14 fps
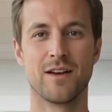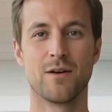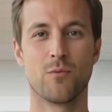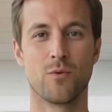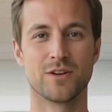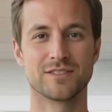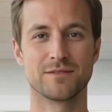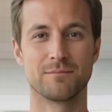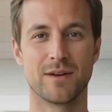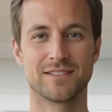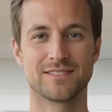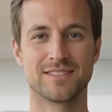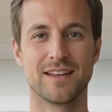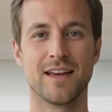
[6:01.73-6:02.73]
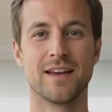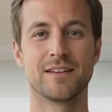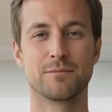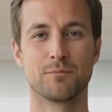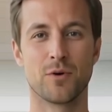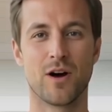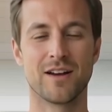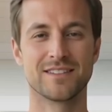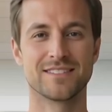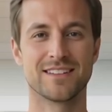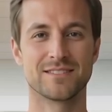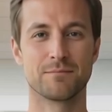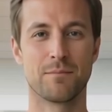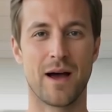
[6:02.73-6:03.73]
Once mixed, the product
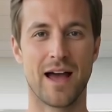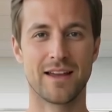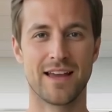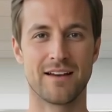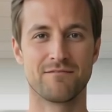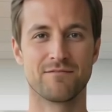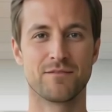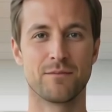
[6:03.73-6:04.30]
has a pot life of